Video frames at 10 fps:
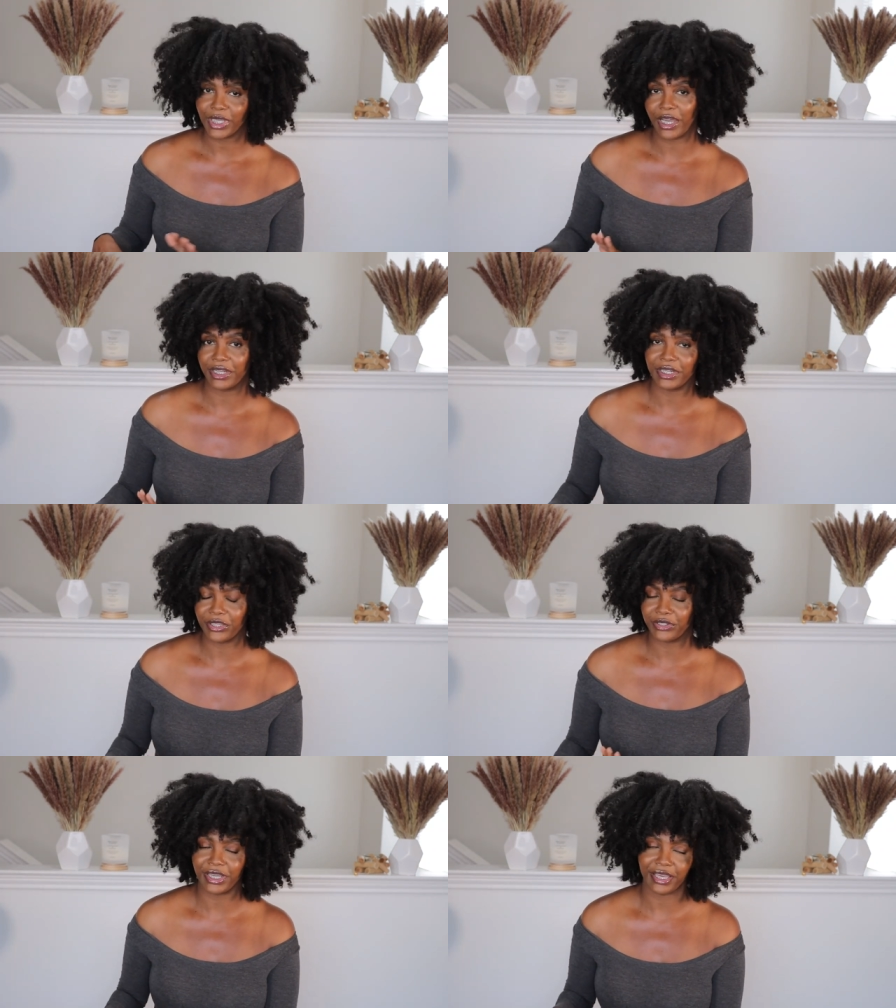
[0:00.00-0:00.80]
on
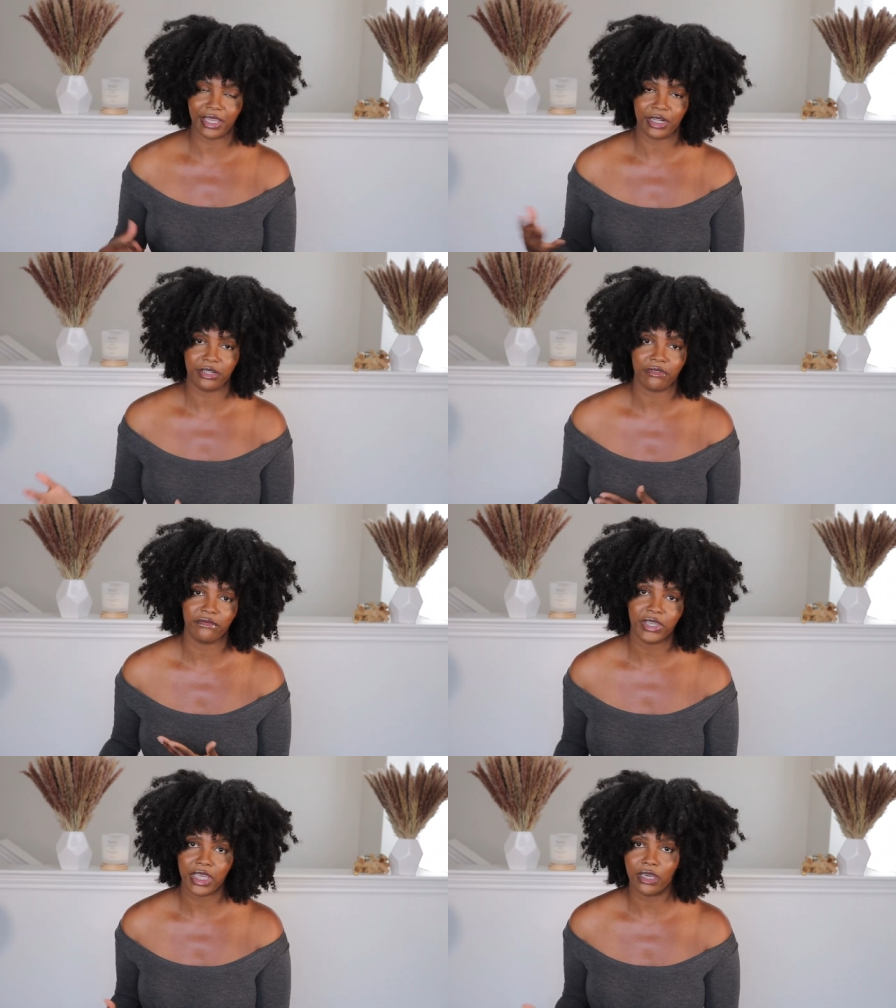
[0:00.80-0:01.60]
another day in a
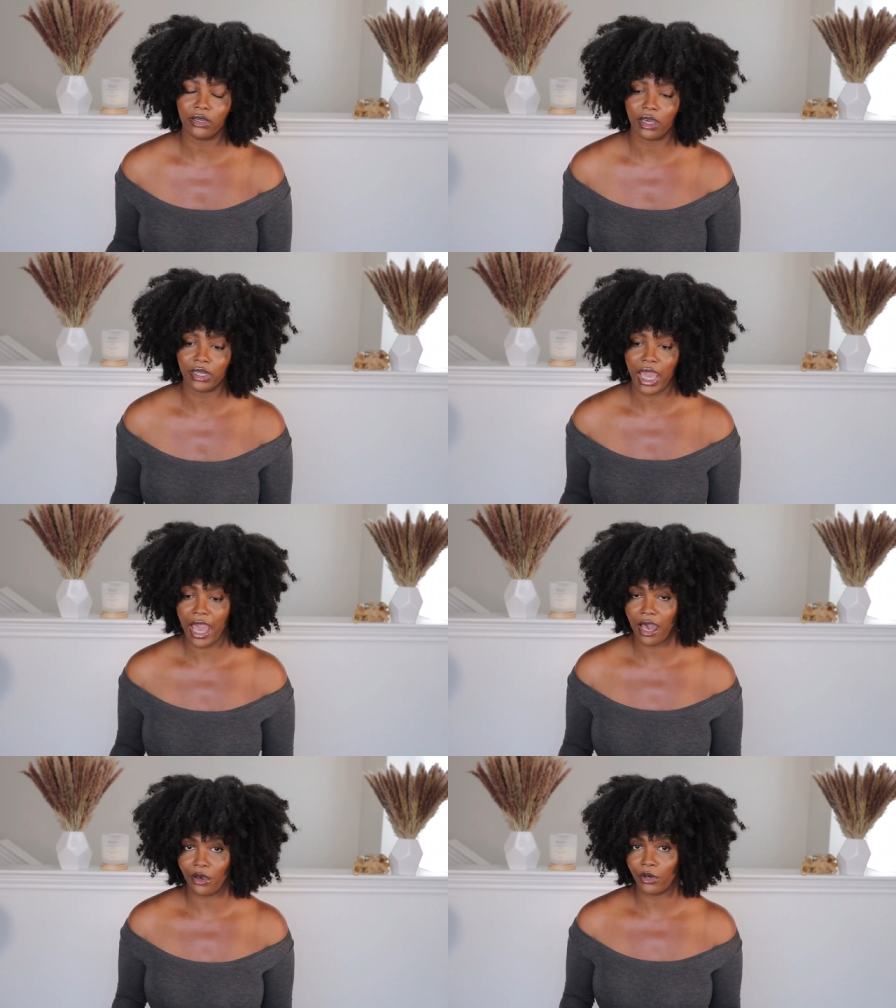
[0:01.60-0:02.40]
different video on
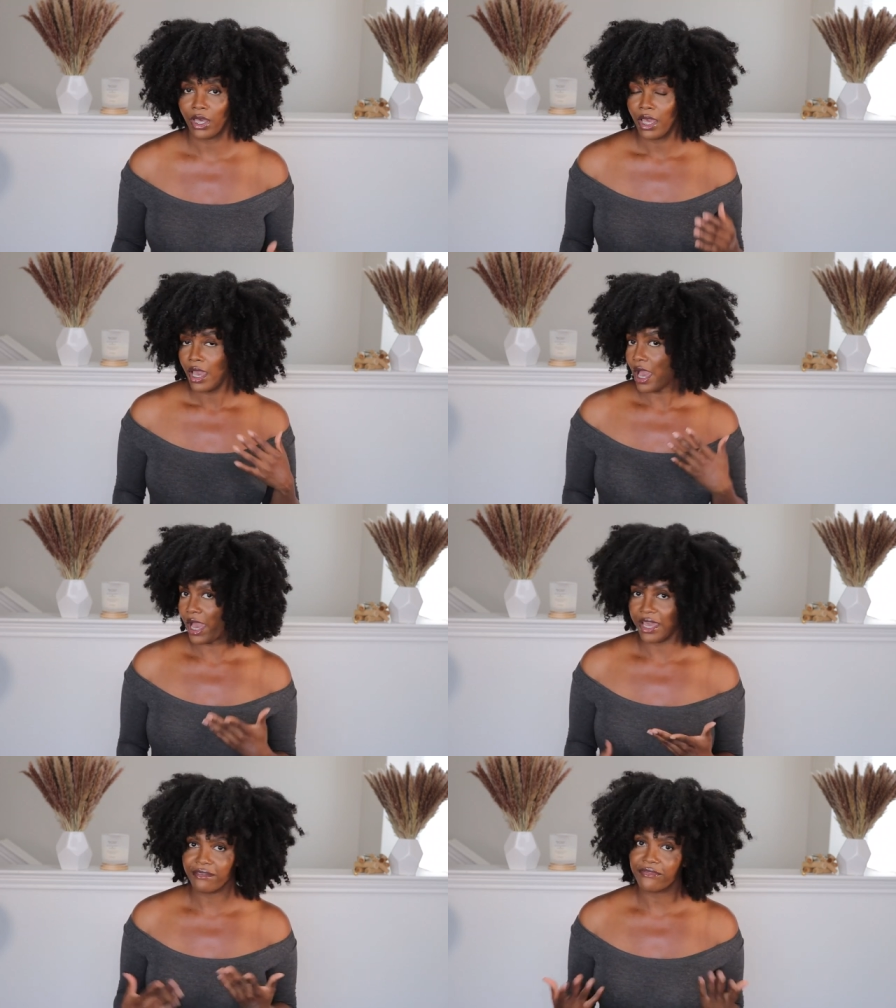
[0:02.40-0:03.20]
how
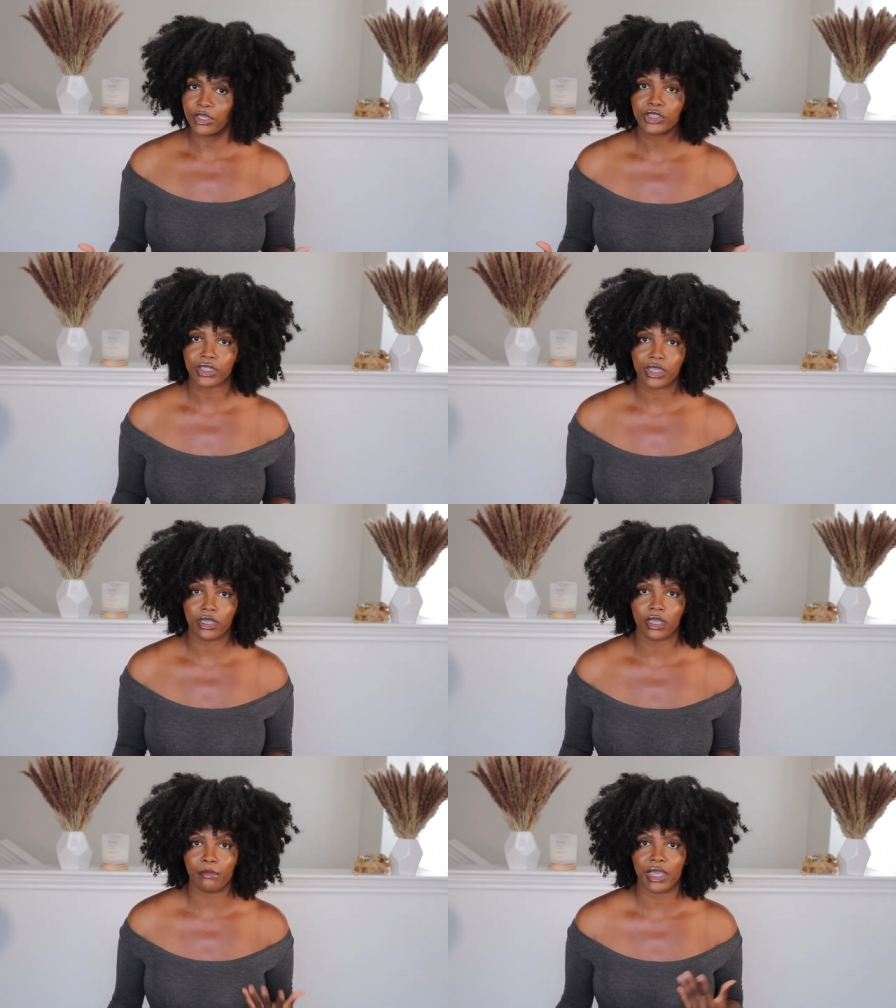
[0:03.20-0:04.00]
I feel
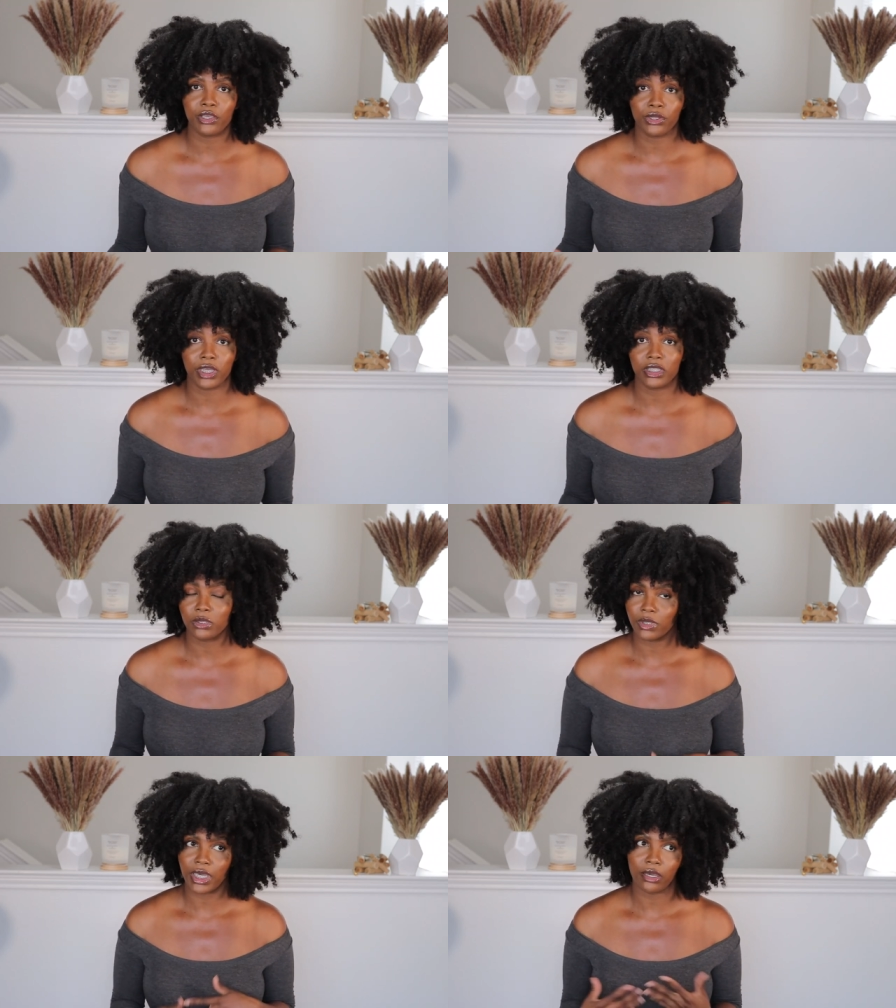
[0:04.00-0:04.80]
secure in my
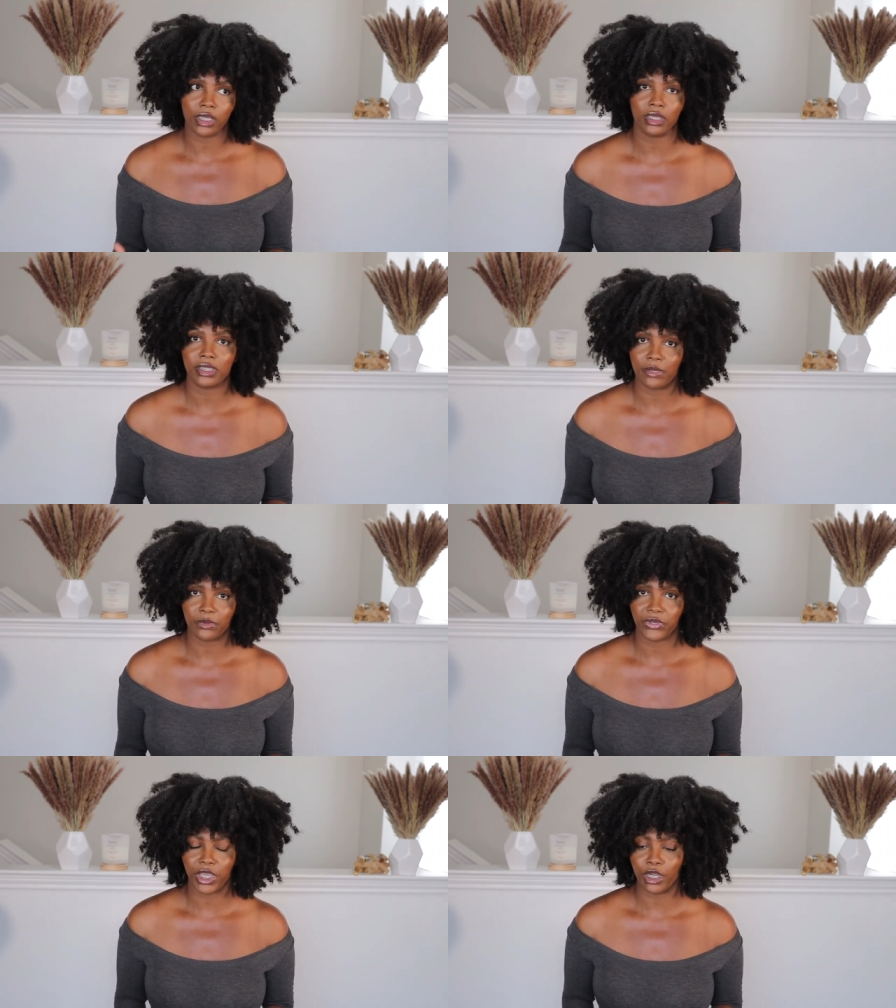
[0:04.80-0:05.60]
units without any type
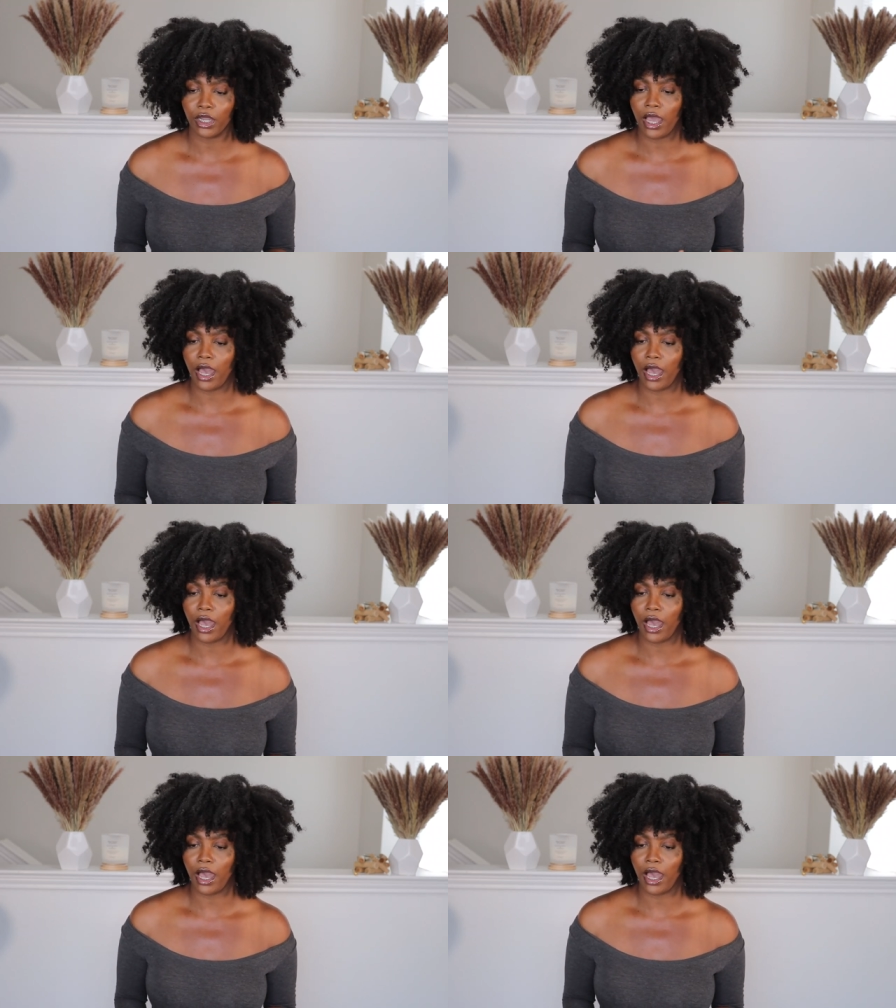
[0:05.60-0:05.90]
of hair.